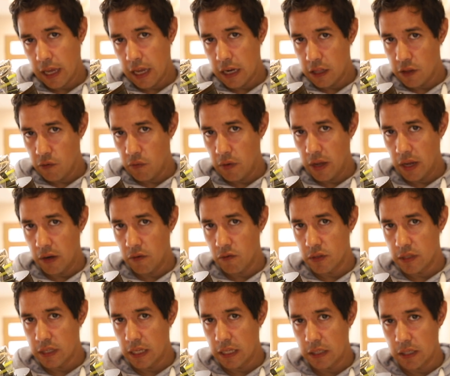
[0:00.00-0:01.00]

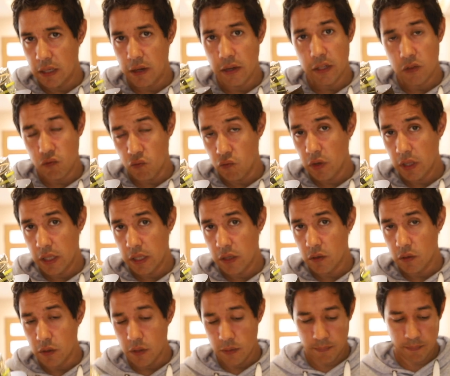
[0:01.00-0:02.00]
8300 sensor. It's really
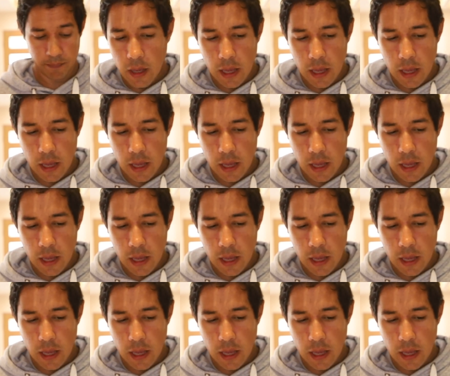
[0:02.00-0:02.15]
good.